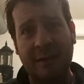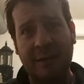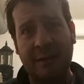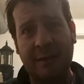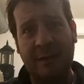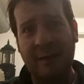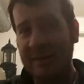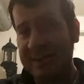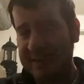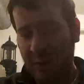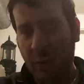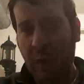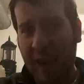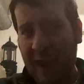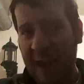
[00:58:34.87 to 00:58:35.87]
that was
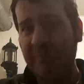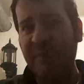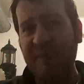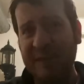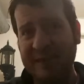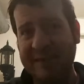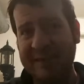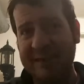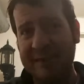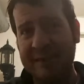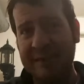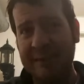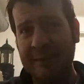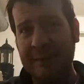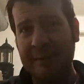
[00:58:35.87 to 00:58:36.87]
so ham-fisted
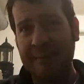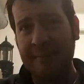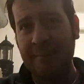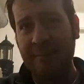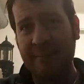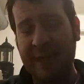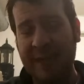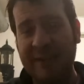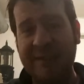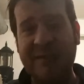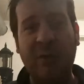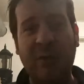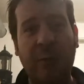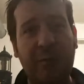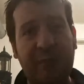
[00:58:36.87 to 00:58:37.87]
and
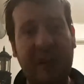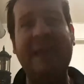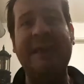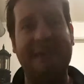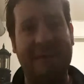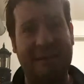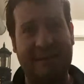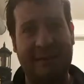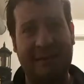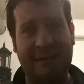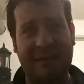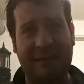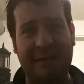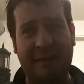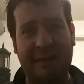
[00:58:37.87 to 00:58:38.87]
so blatant
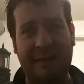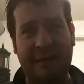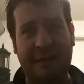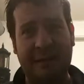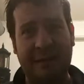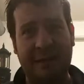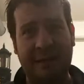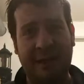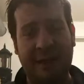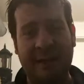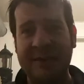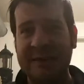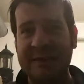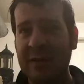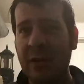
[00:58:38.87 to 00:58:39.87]

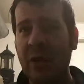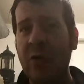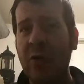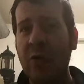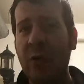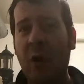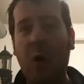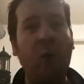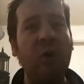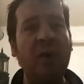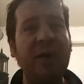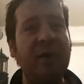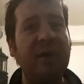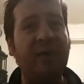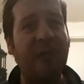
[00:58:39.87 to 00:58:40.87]
and so
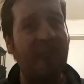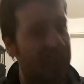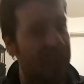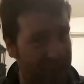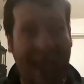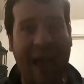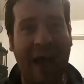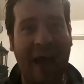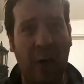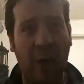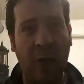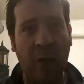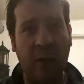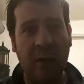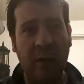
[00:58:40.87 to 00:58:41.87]
holier than
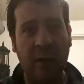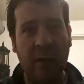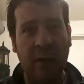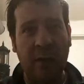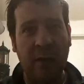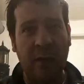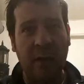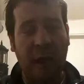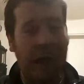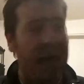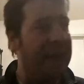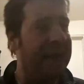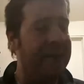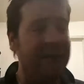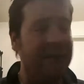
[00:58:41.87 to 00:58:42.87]
thou,
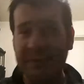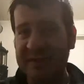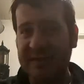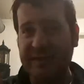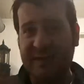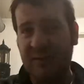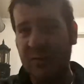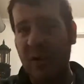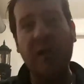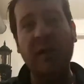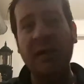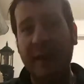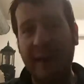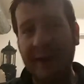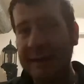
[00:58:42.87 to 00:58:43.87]
I ended up
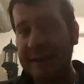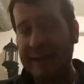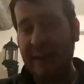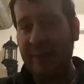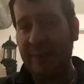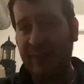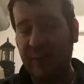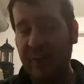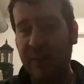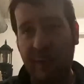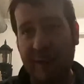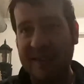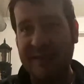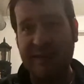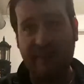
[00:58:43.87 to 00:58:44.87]
struggling to get through the
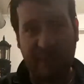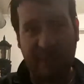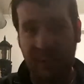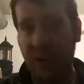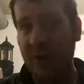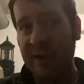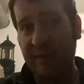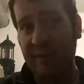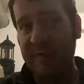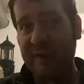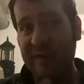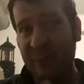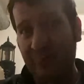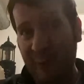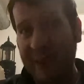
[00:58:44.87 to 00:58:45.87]
rest of the book and
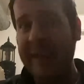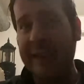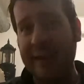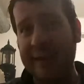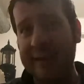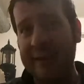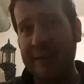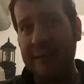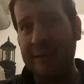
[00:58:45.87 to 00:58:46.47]
finish reading it.